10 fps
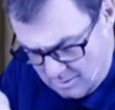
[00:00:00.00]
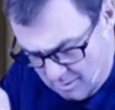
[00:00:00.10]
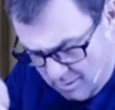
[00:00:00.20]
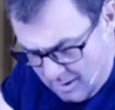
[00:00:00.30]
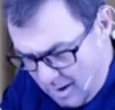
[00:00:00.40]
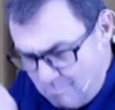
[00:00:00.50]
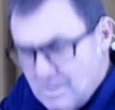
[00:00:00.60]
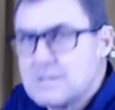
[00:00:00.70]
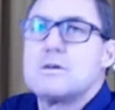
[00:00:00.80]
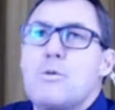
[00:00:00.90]
Okay, how much
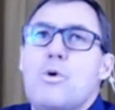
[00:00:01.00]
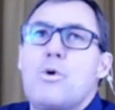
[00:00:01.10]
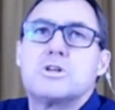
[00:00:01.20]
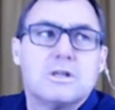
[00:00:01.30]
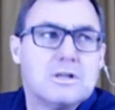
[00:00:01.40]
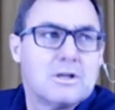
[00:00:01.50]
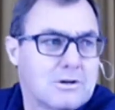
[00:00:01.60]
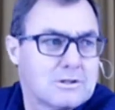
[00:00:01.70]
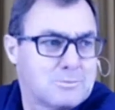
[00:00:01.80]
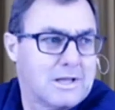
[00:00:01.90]
is a wash going to
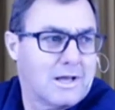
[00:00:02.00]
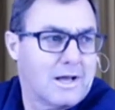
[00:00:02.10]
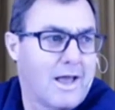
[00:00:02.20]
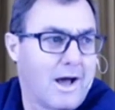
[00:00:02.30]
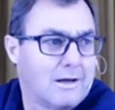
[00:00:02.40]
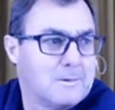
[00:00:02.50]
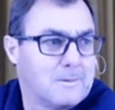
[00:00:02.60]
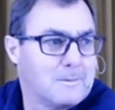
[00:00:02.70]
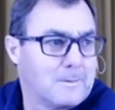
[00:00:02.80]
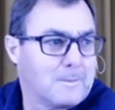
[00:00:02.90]
cost me now?